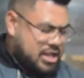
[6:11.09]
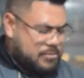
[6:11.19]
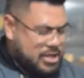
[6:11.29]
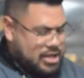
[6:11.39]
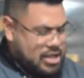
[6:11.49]
I'm
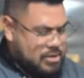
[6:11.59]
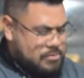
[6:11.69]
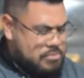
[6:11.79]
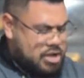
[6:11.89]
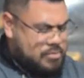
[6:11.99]
like,
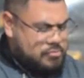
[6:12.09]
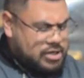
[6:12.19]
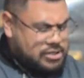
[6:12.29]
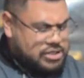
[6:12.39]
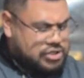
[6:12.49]
Mom, what
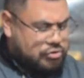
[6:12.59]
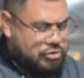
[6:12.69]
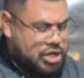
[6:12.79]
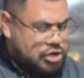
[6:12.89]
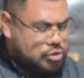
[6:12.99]
is this
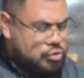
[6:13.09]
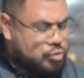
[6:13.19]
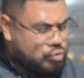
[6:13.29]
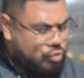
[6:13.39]
green goo?